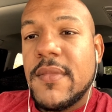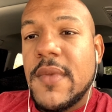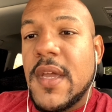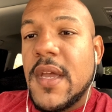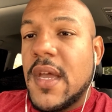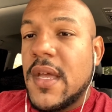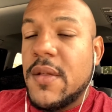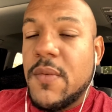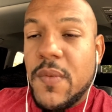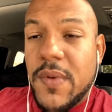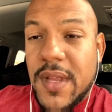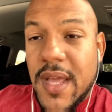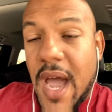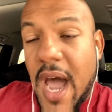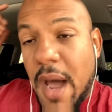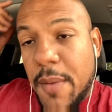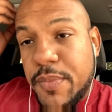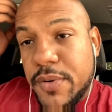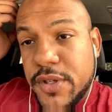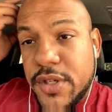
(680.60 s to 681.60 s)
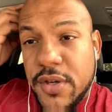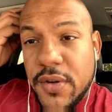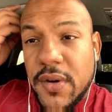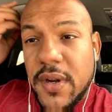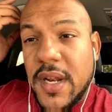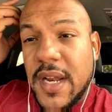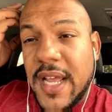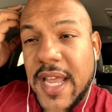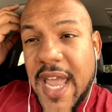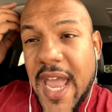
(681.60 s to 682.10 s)
And then when the
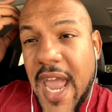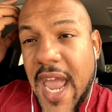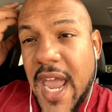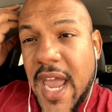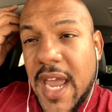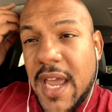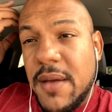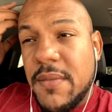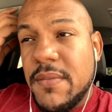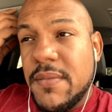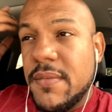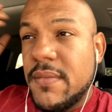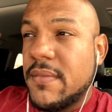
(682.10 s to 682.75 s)
opportunity came